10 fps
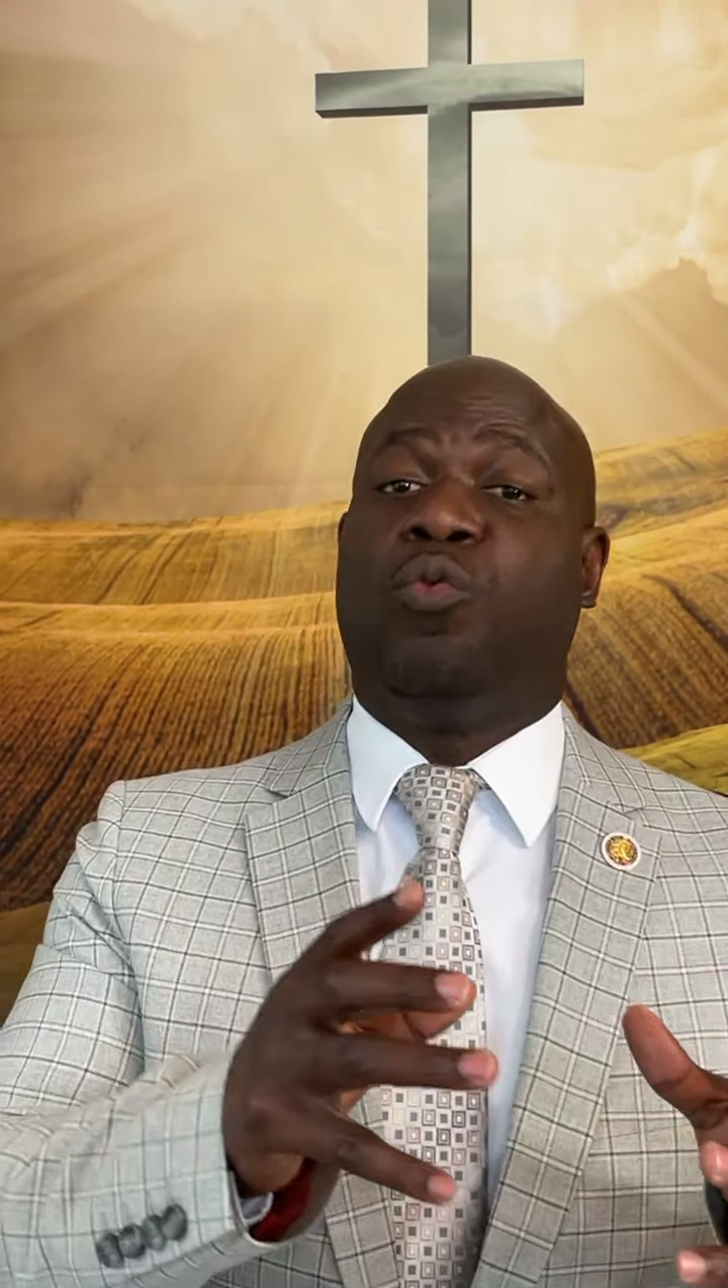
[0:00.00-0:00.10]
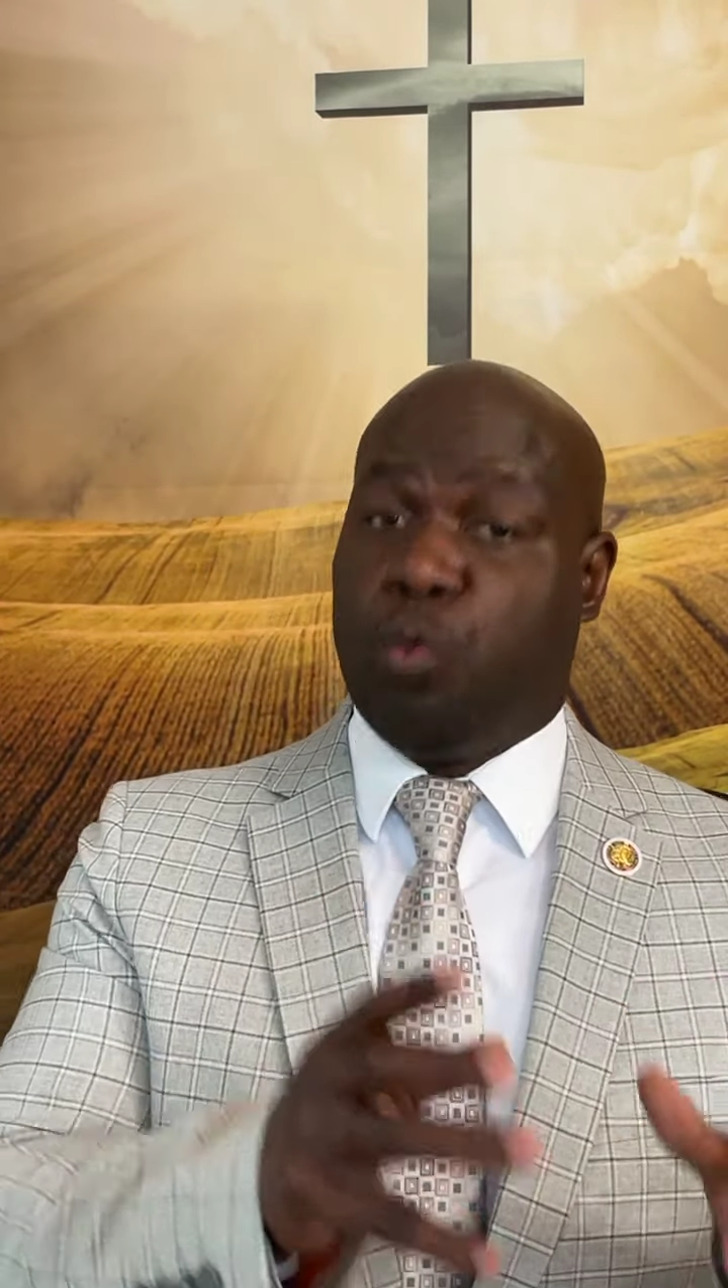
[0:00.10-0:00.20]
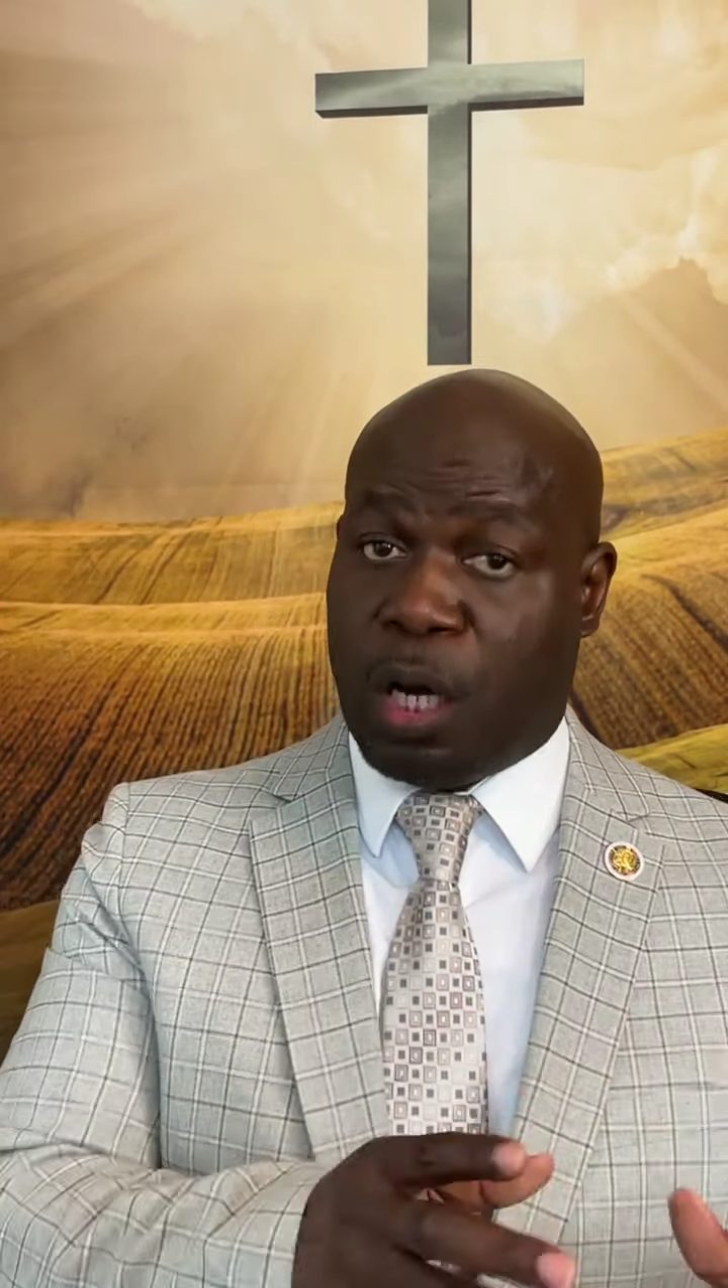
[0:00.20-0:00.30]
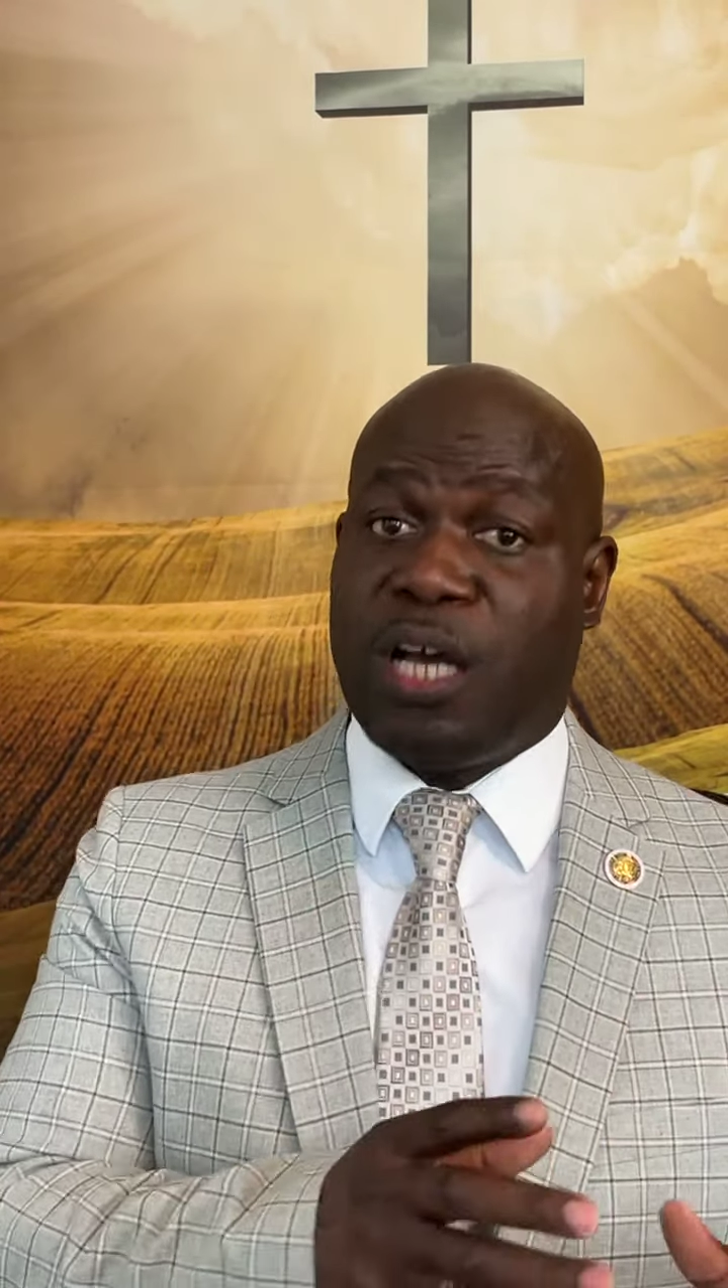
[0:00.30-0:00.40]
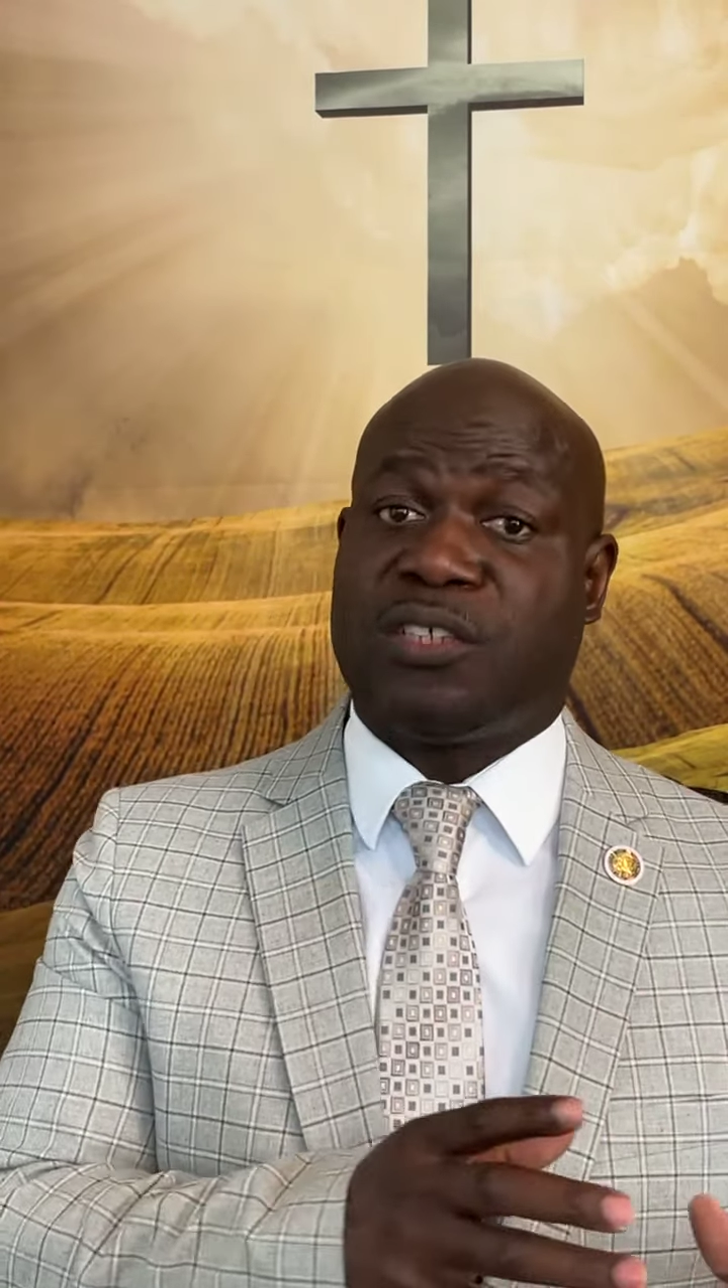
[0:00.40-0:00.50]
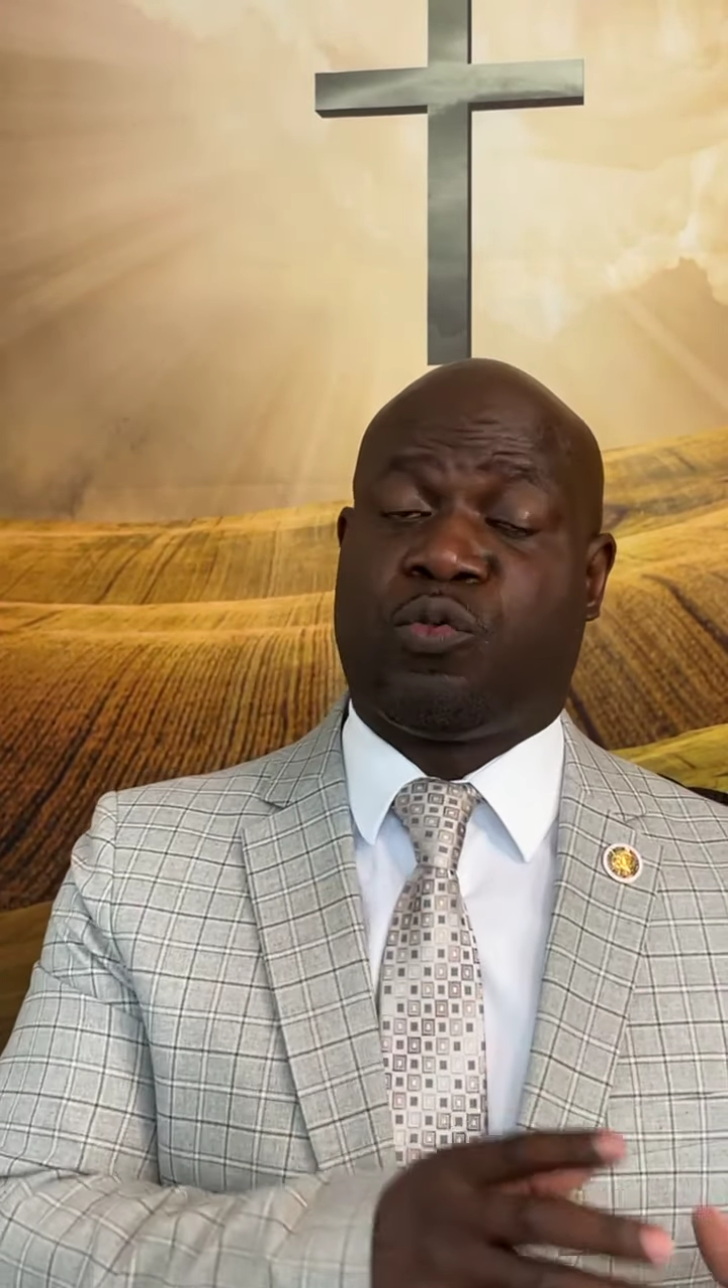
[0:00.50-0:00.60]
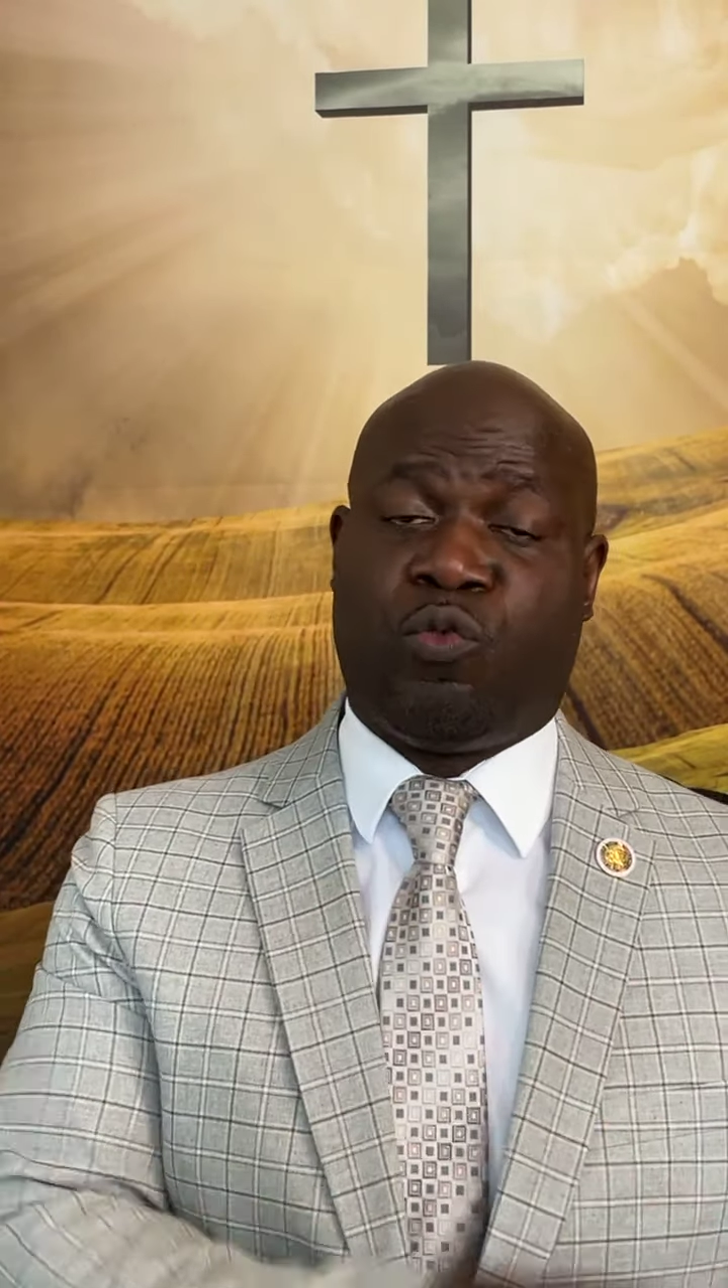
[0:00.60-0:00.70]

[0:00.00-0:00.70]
was